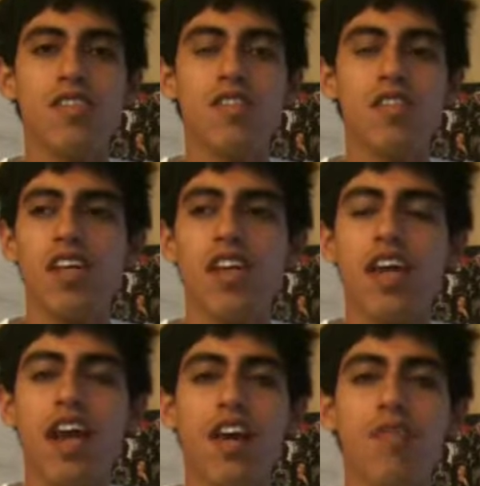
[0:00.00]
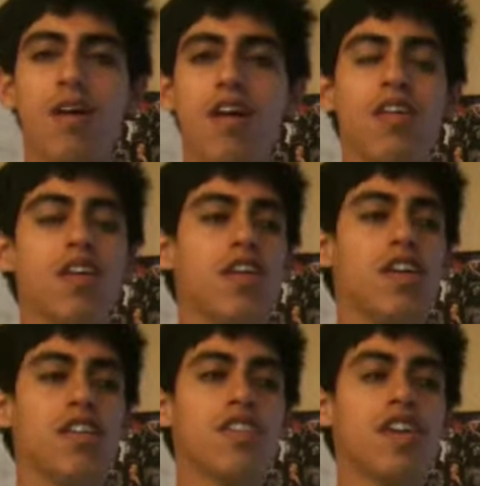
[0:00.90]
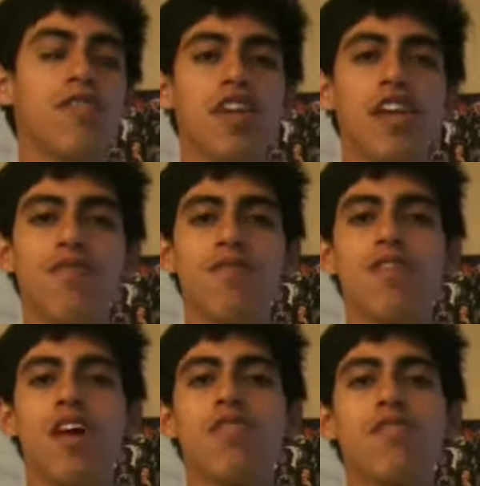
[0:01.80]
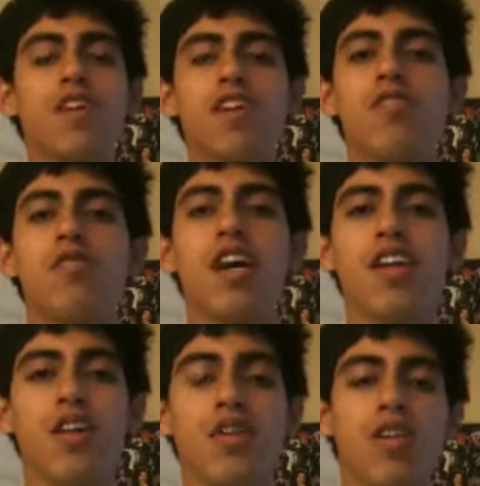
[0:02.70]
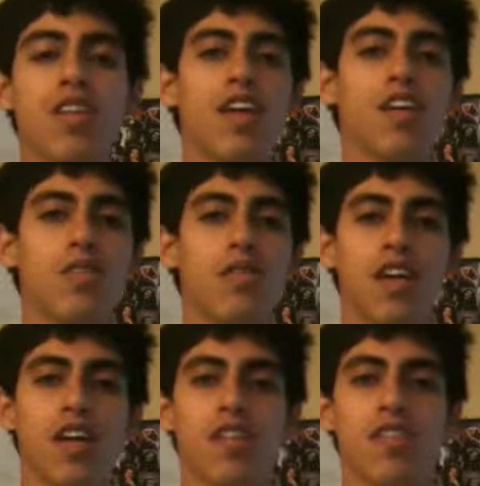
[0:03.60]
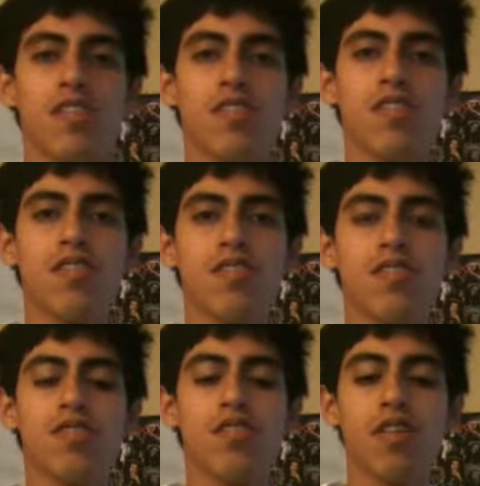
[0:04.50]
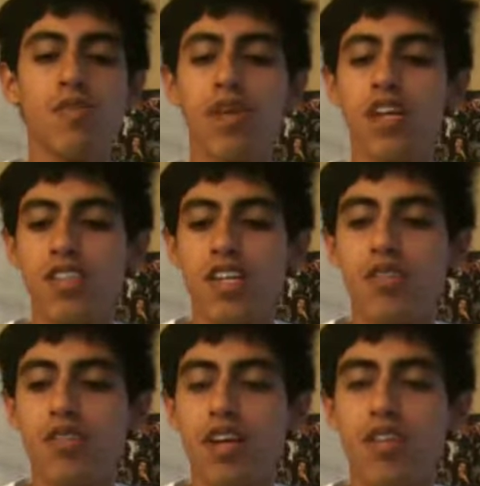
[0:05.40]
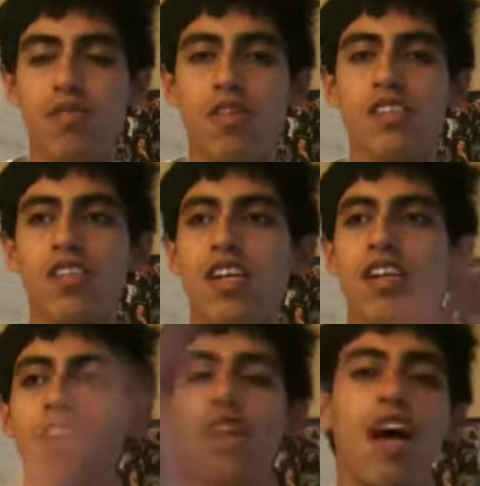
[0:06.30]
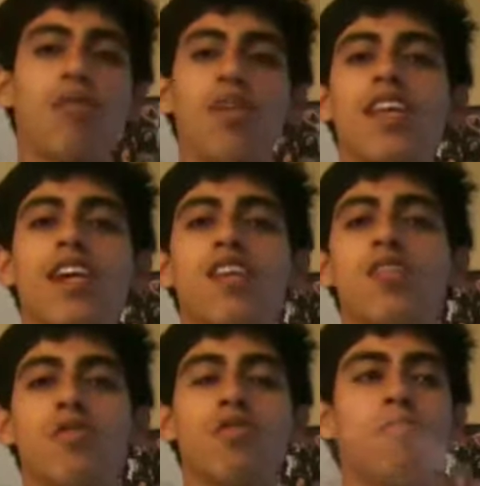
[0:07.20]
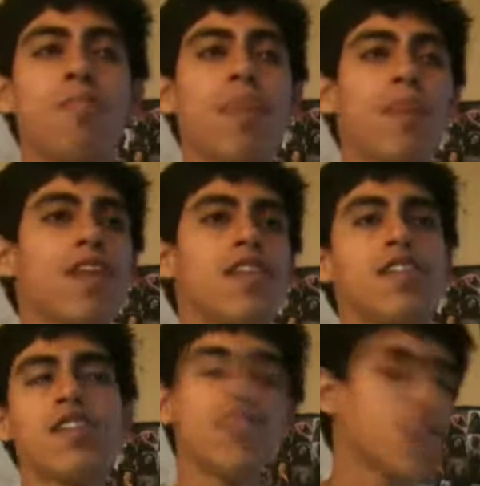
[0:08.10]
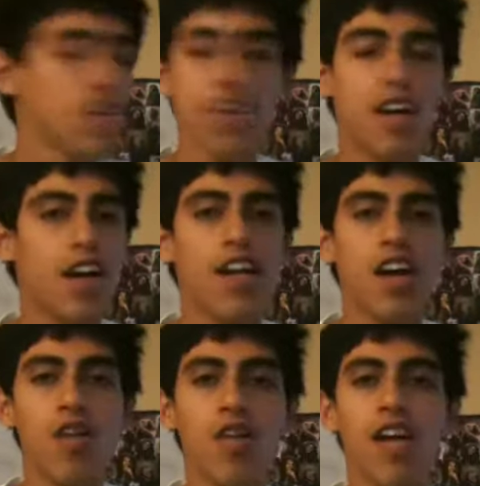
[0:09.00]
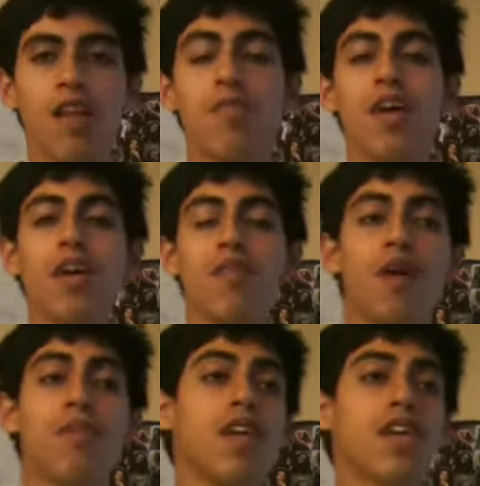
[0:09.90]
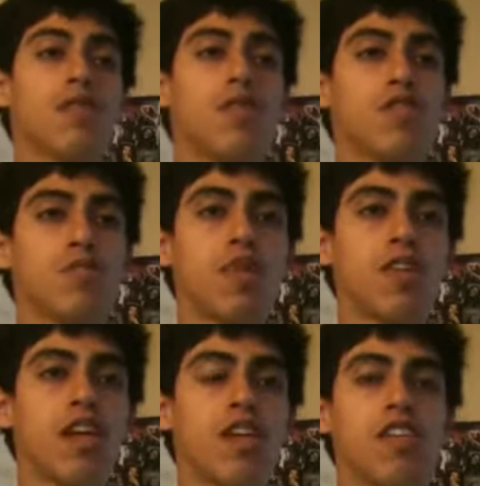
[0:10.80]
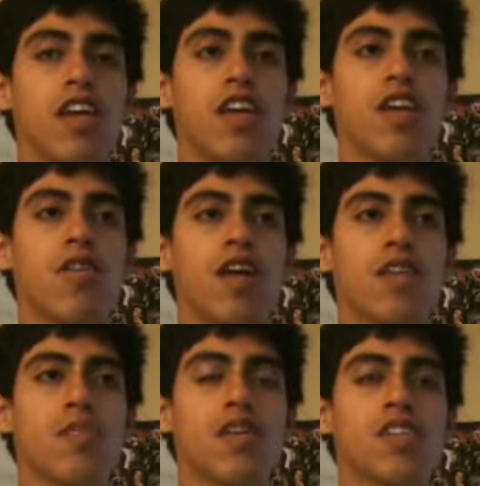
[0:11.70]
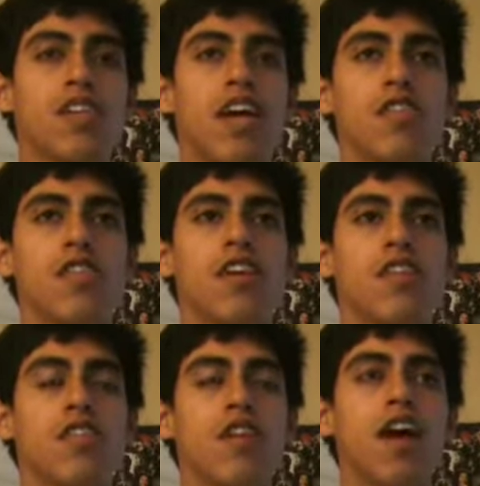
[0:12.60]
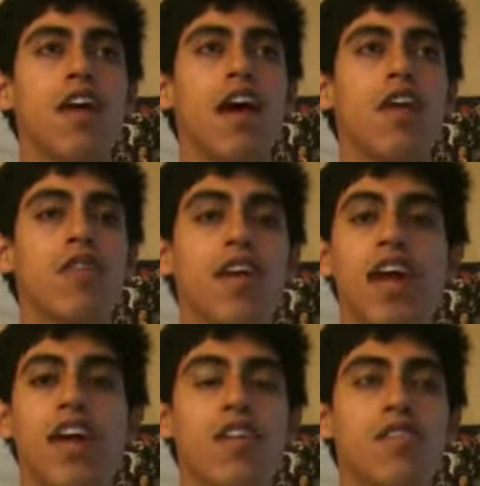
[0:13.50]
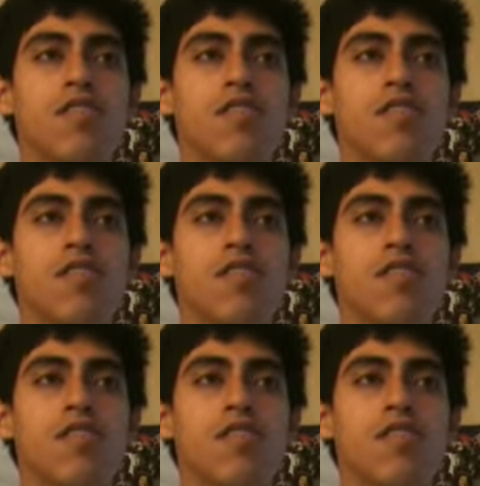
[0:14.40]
You think he cared about... He said, "Forgive them, Father, for they do not know what they're doing." So that, because they know not what they do. I know that I'm like the most politically incorrect person out there, dude. I don't care.